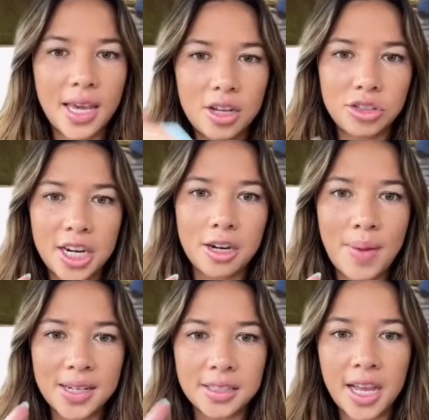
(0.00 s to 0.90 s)
go Jaden, Mads at
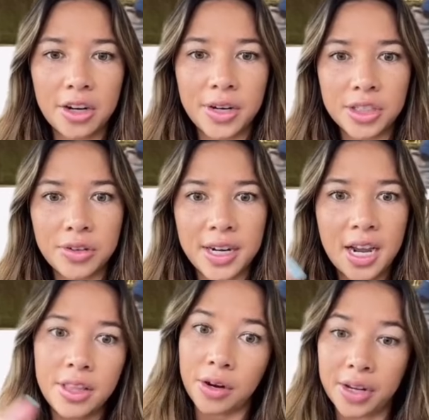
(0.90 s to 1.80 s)
Saddle Ranch right now. They
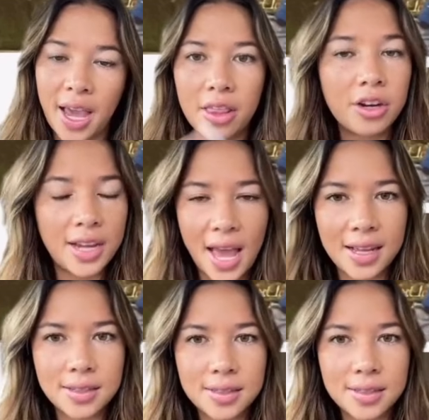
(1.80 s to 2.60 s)
were together, yes.